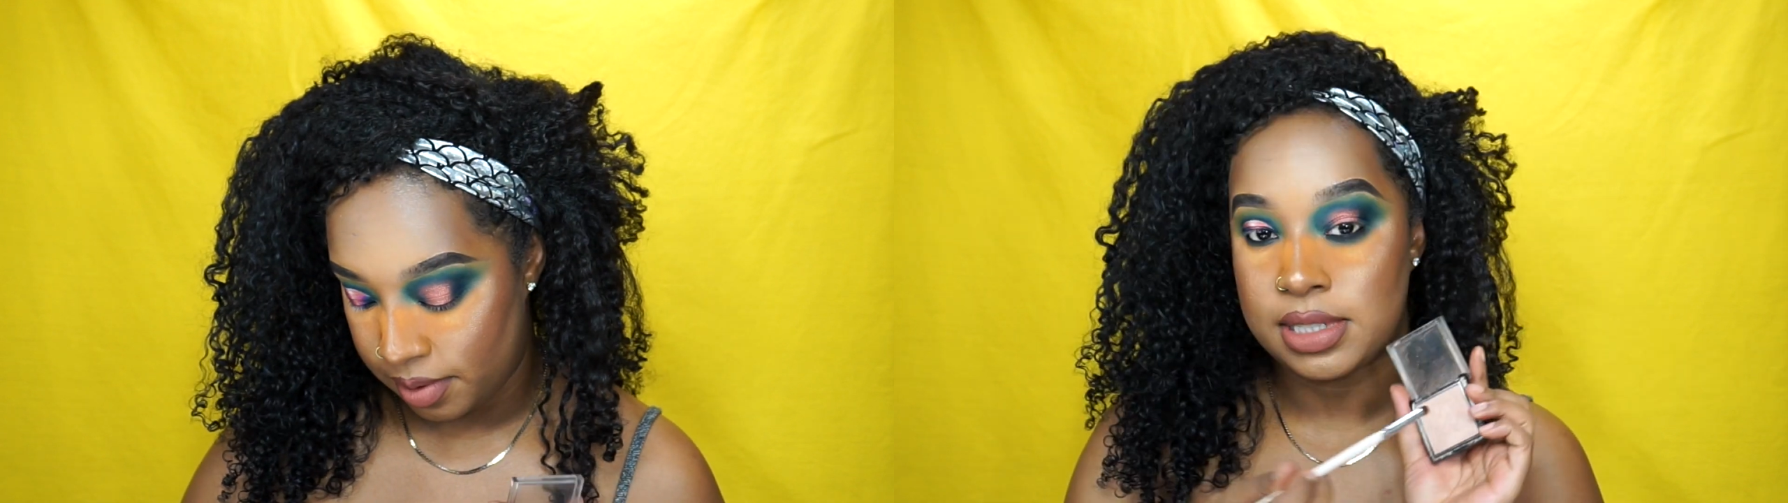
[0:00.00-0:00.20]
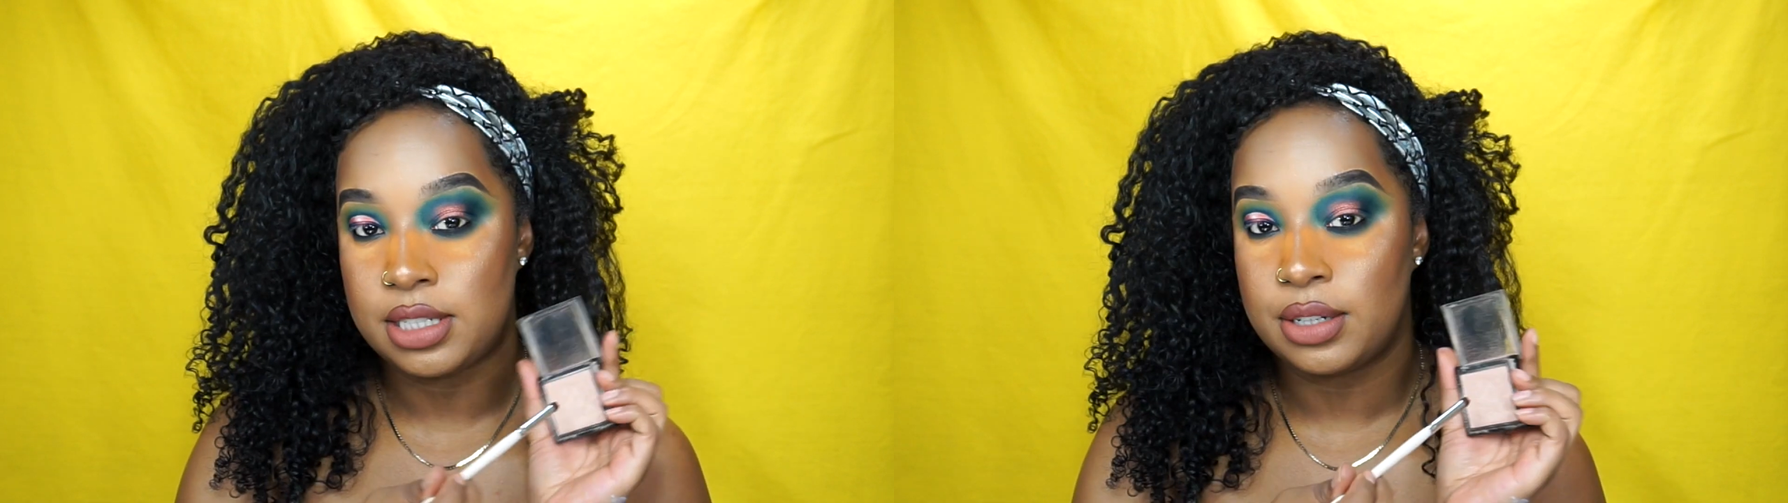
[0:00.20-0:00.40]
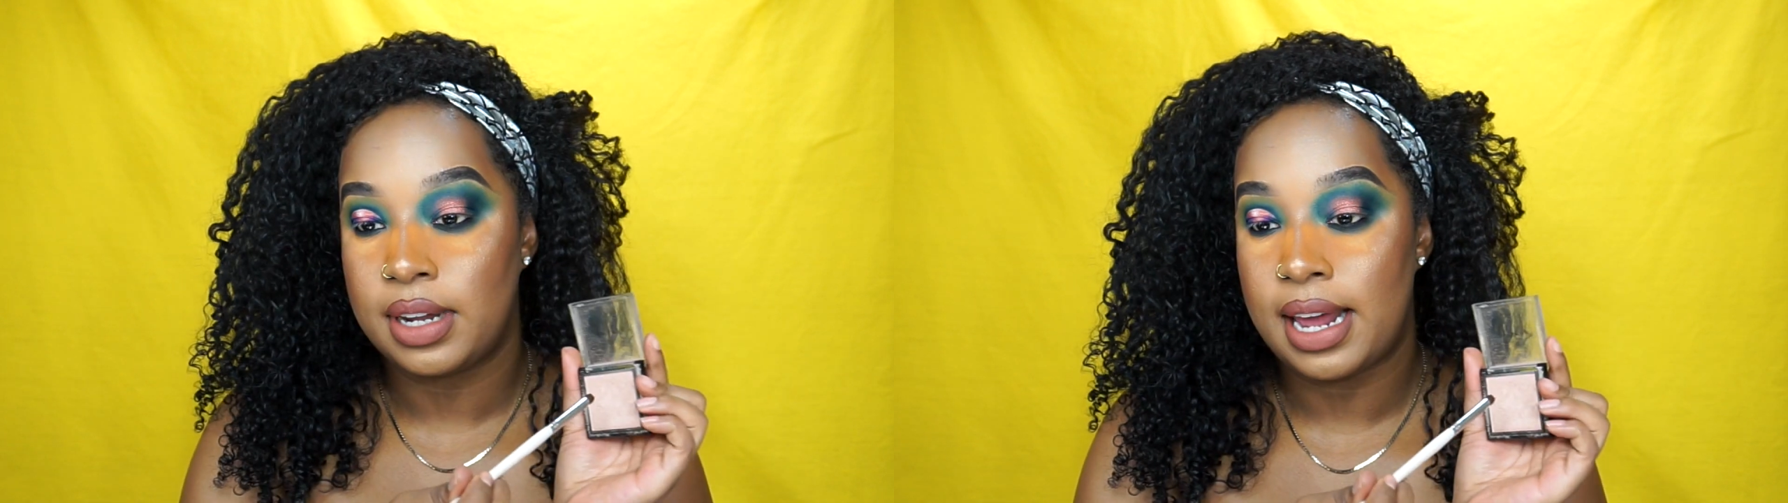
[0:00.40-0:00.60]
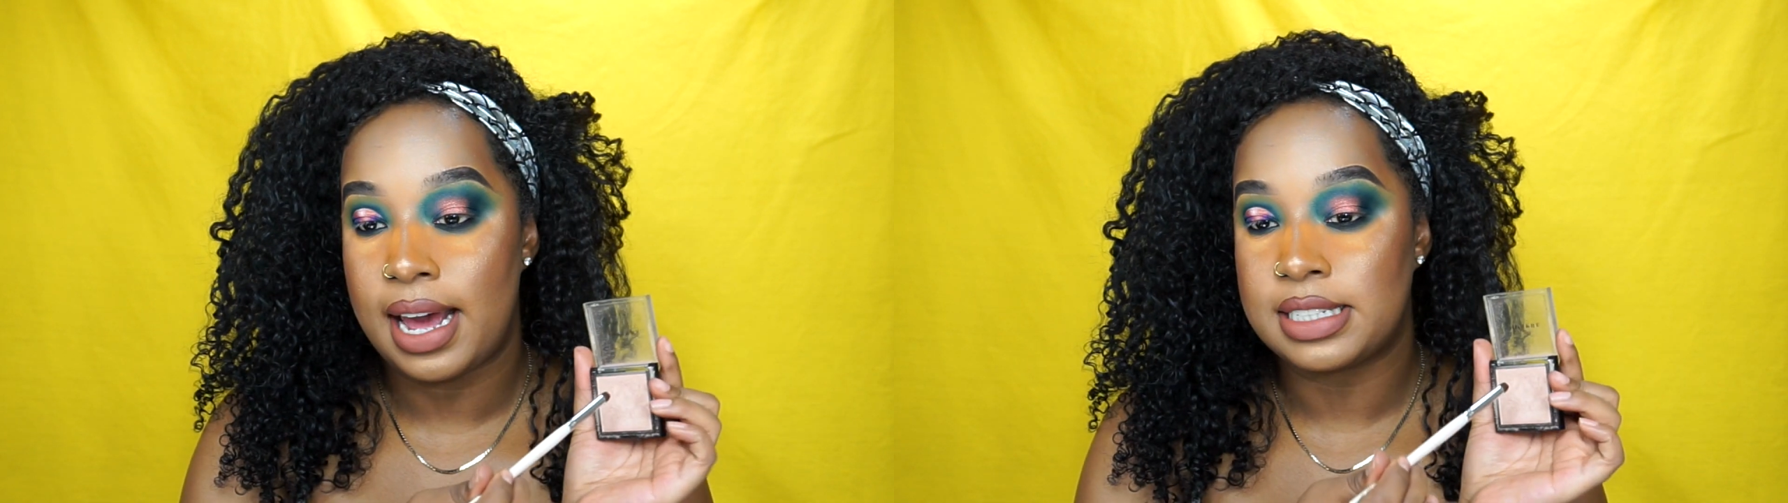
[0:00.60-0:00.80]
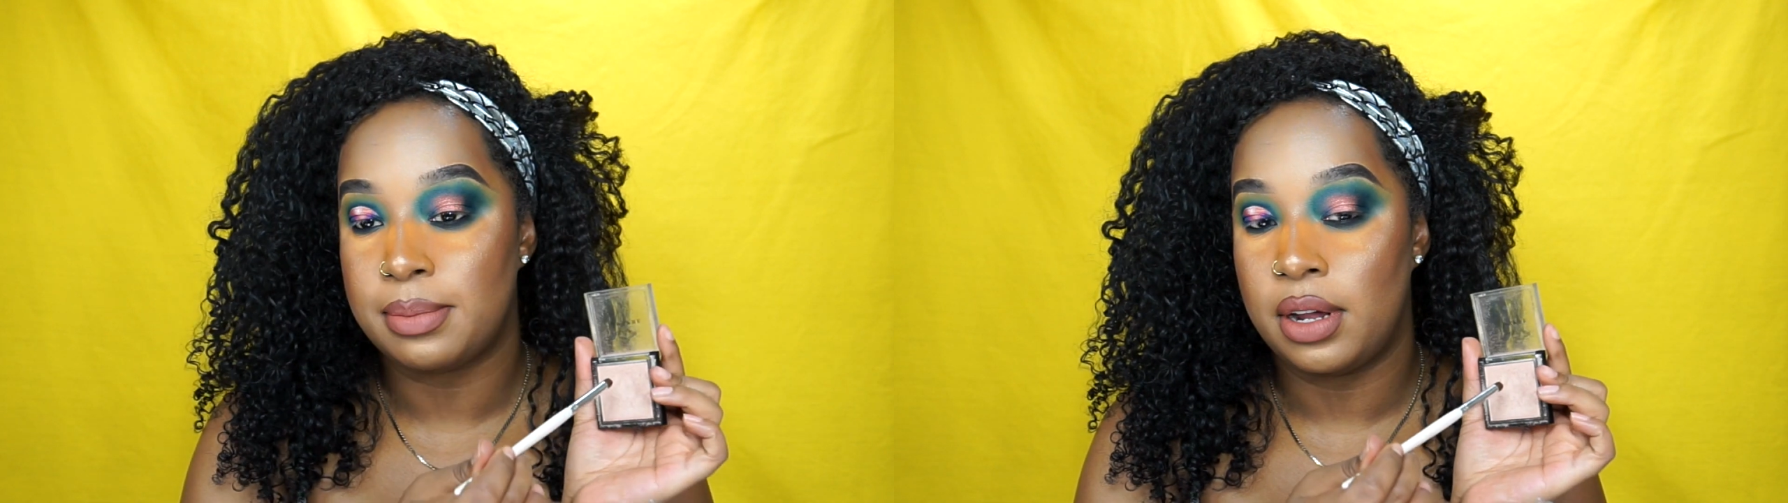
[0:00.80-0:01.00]
Still gonna
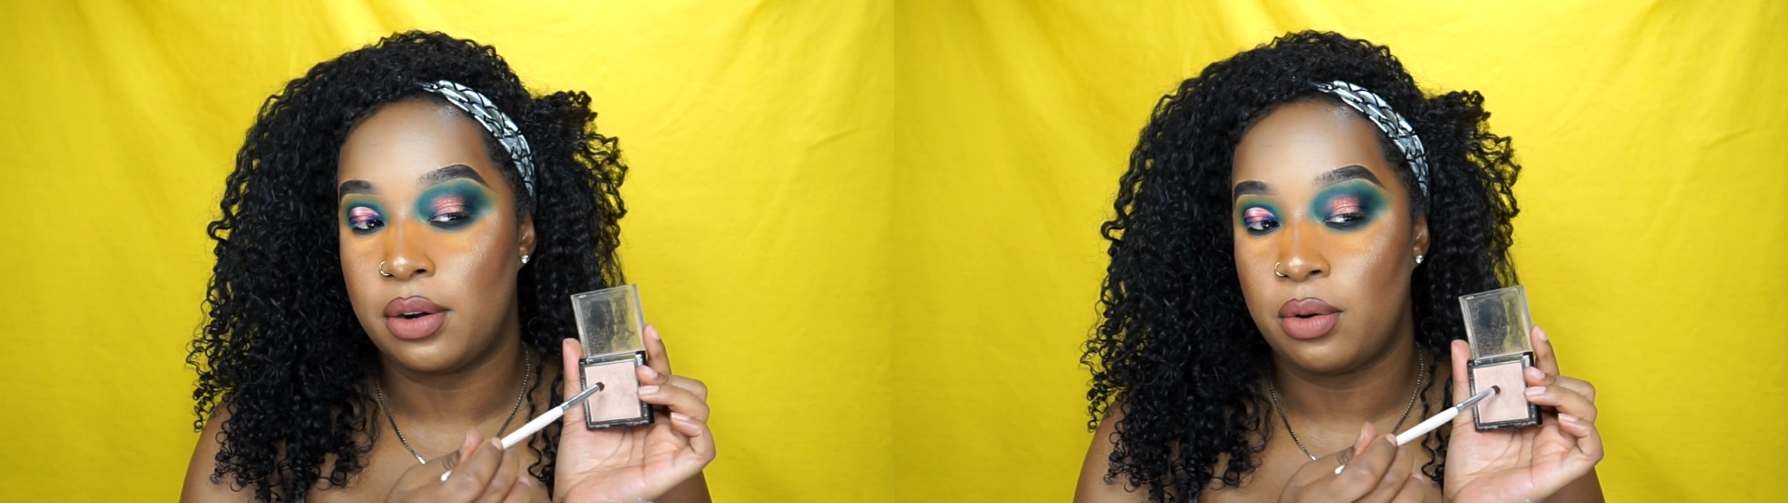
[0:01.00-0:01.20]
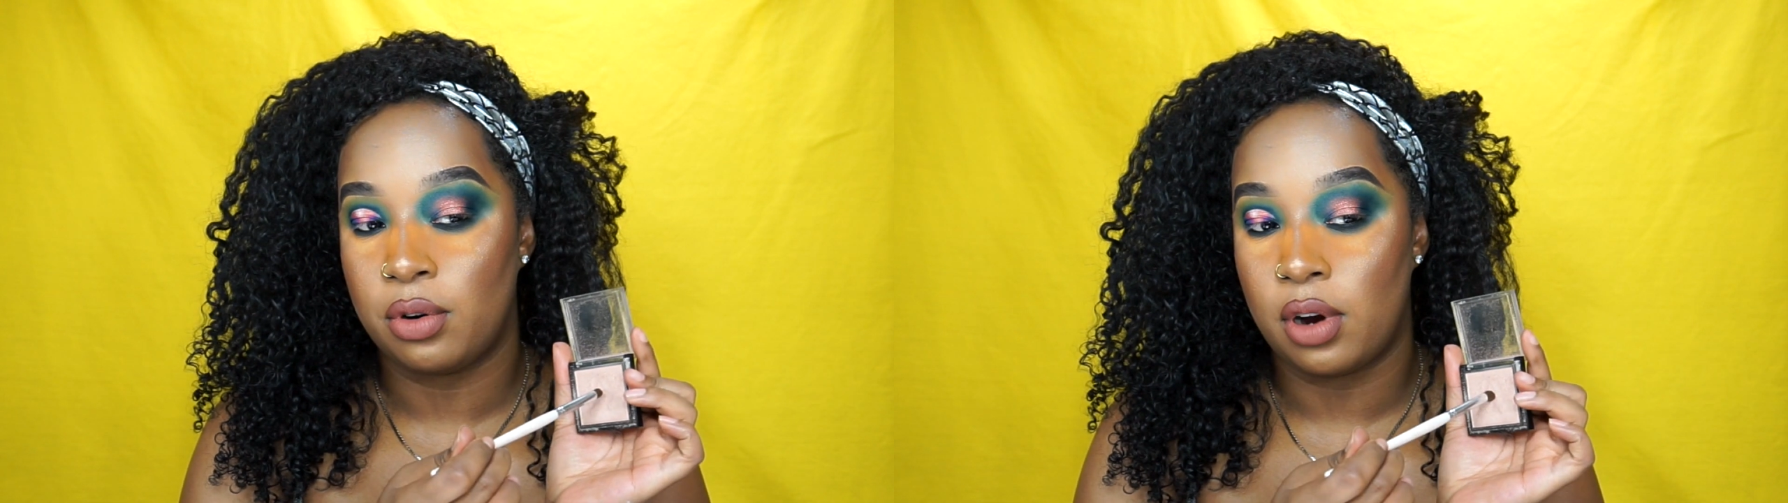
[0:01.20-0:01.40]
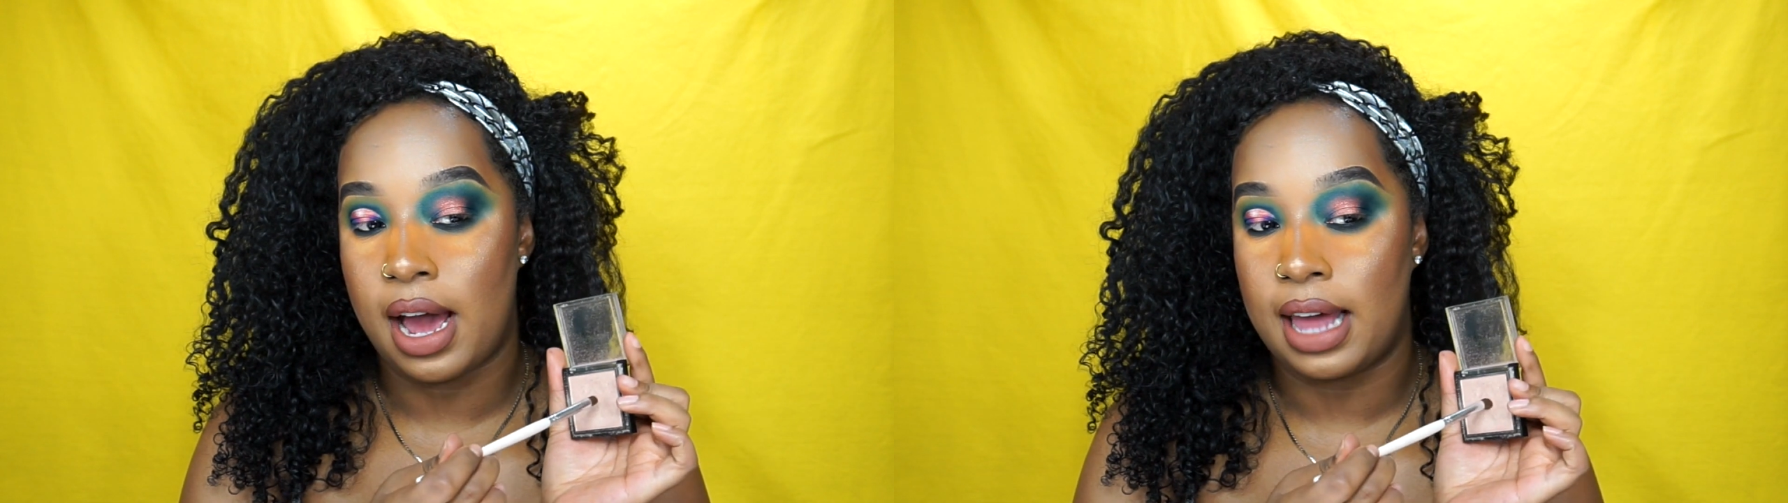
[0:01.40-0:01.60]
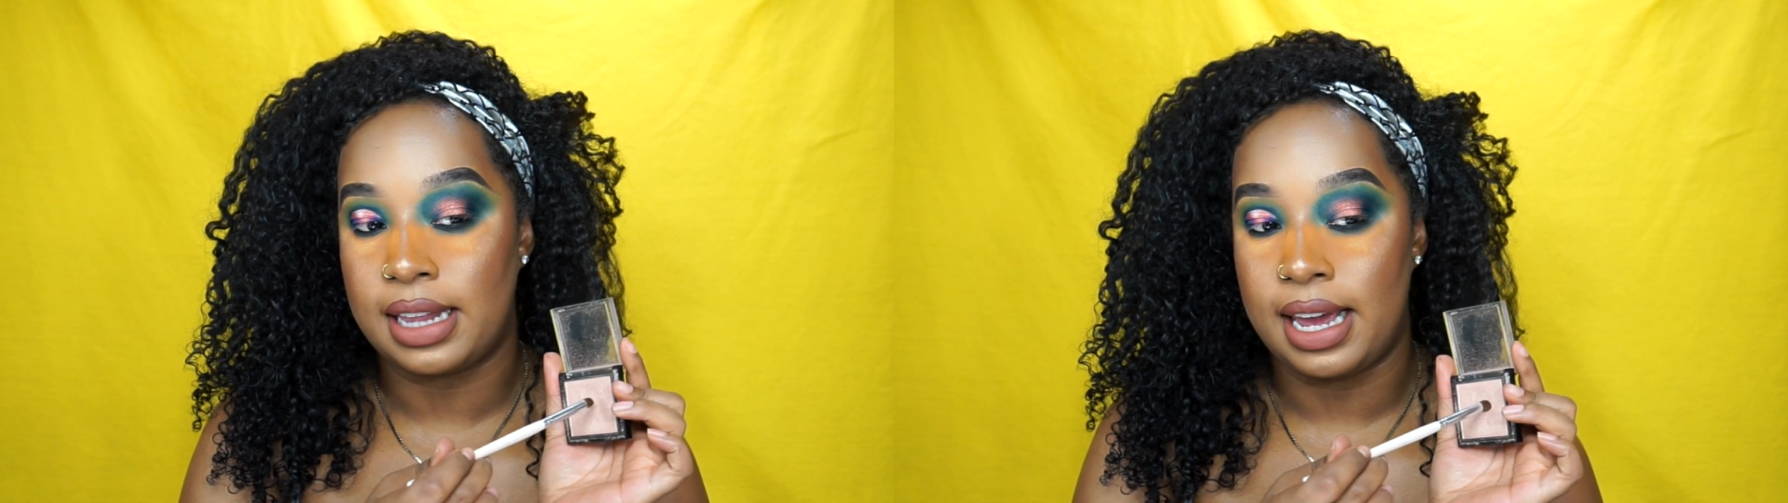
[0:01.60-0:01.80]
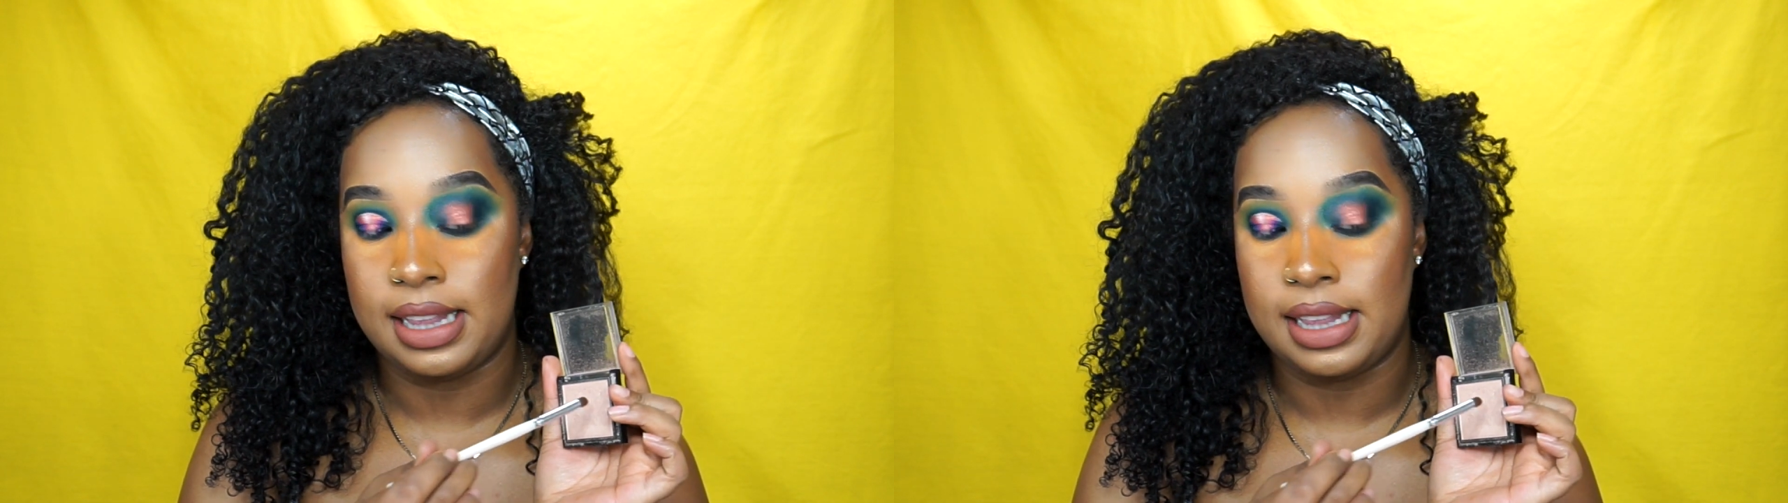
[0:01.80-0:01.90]
add some inner corner highlight,